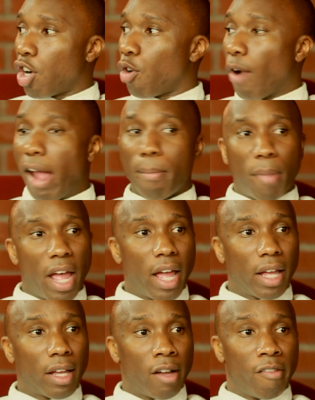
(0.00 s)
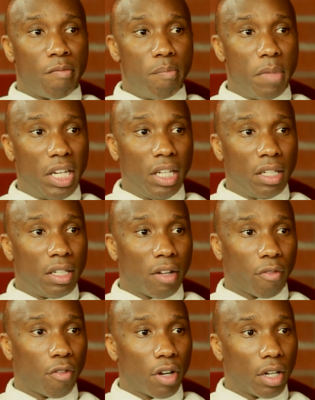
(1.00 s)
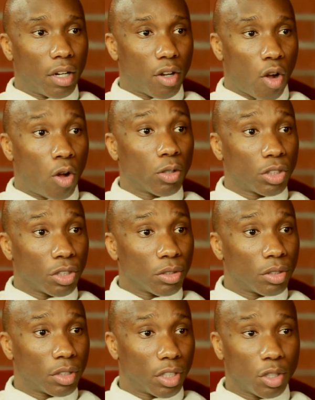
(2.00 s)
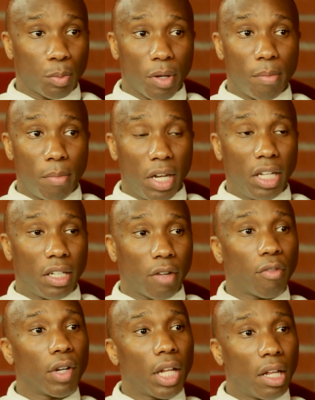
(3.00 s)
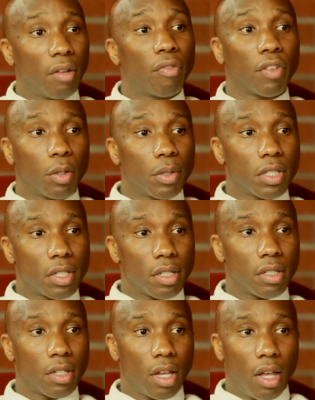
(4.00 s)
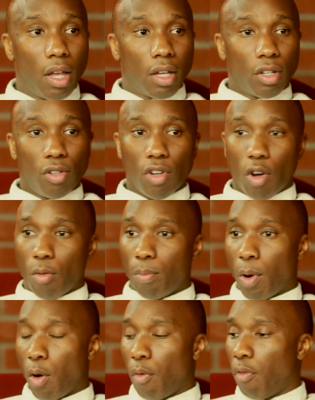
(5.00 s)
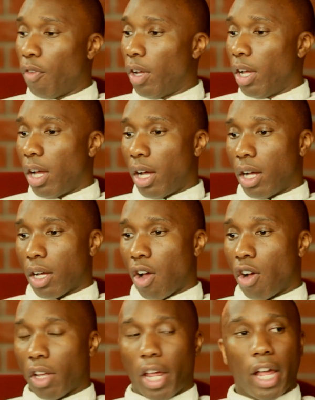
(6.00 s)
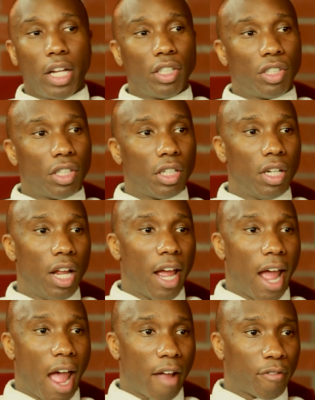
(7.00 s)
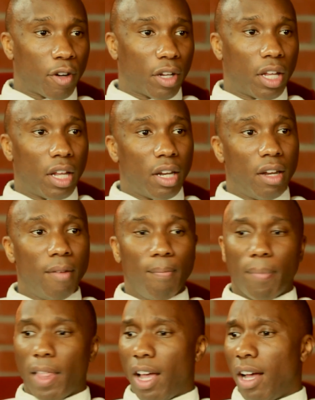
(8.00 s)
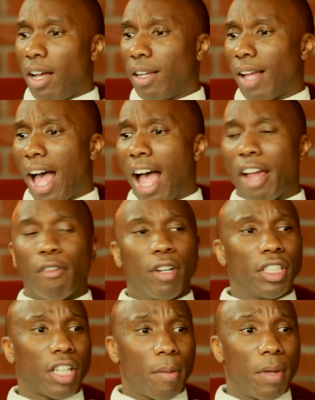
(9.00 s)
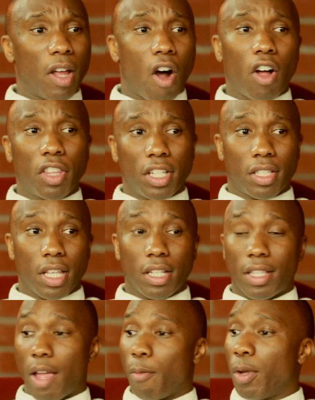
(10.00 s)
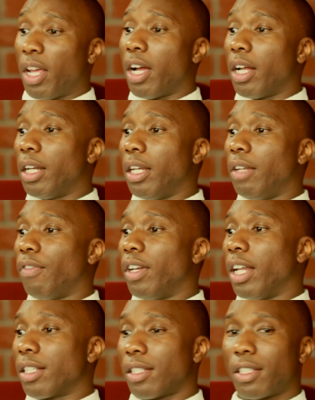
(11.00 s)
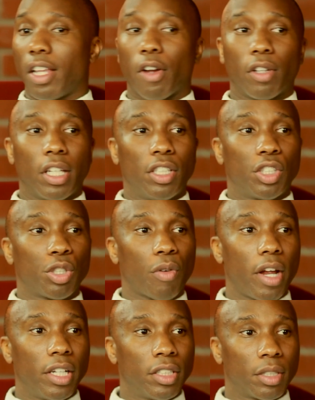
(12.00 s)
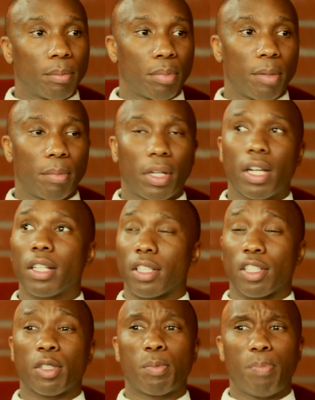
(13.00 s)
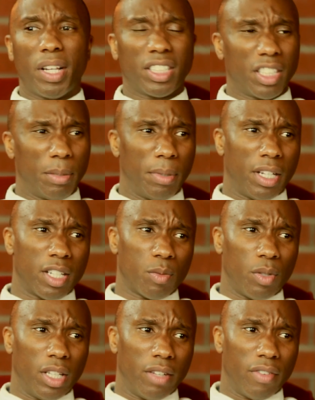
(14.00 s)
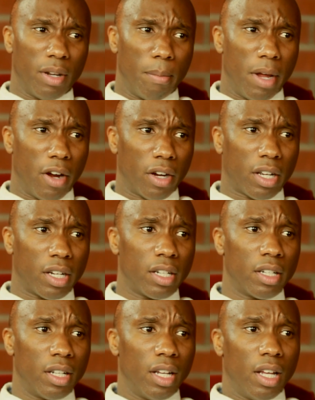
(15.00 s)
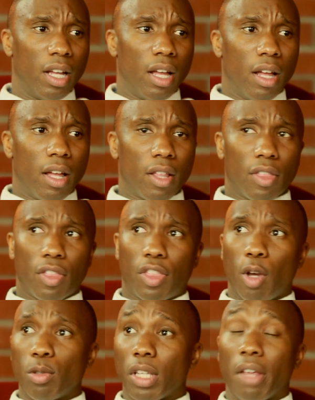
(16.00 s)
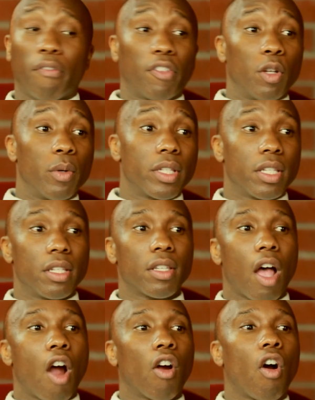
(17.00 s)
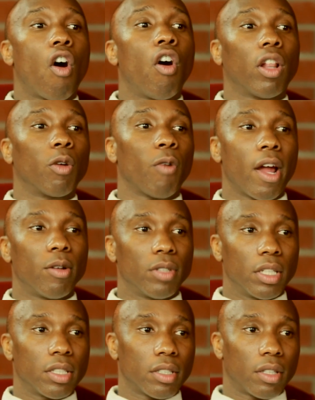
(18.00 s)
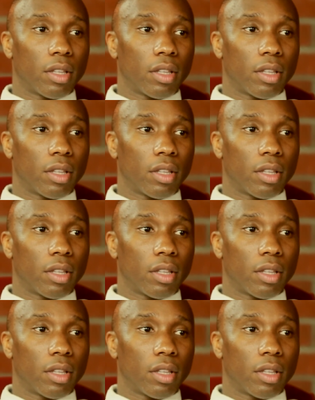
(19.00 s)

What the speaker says: grab bag of many different cultures. There's been many different influences, you know, both Caucasian, African, Irish. I mean, all these things that we couldn't even necessarily trace, but especially because we live in America, those influences are all around us.